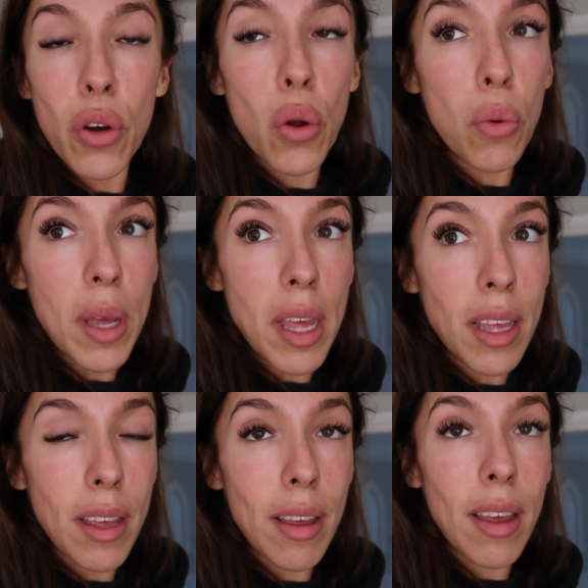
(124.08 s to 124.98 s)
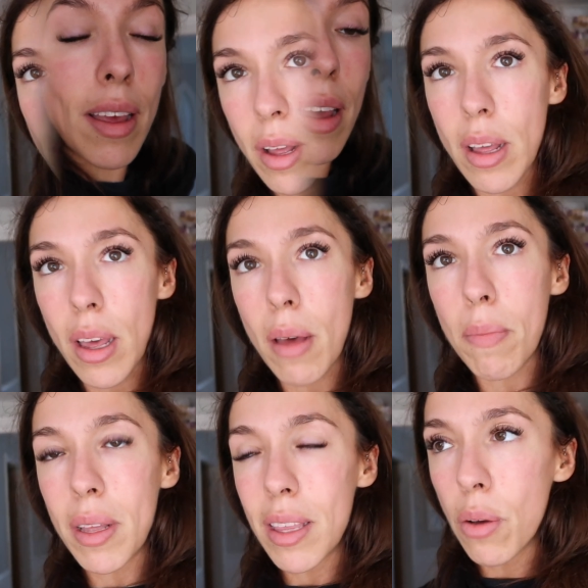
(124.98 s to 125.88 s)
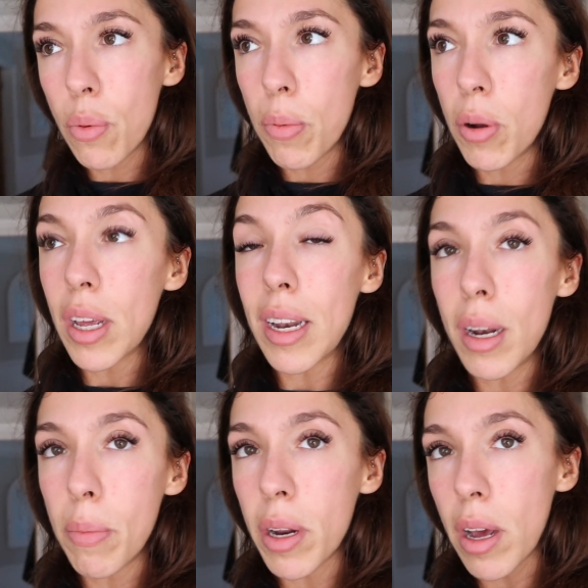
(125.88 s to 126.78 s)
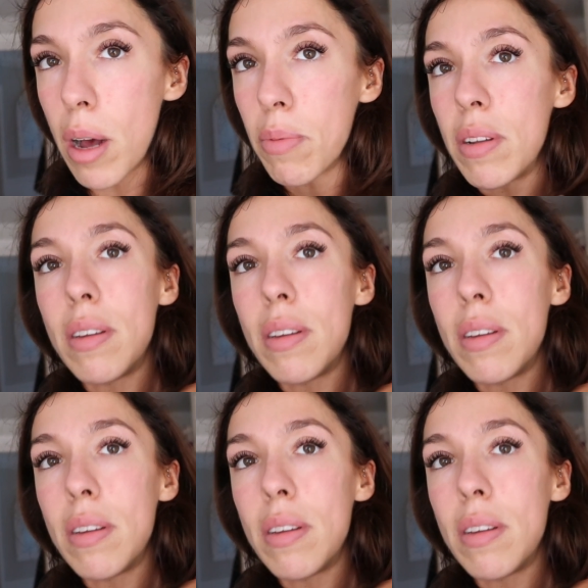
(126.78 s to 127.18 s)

all week. Yeah. Um, but I think we're putting a little bit of carbs in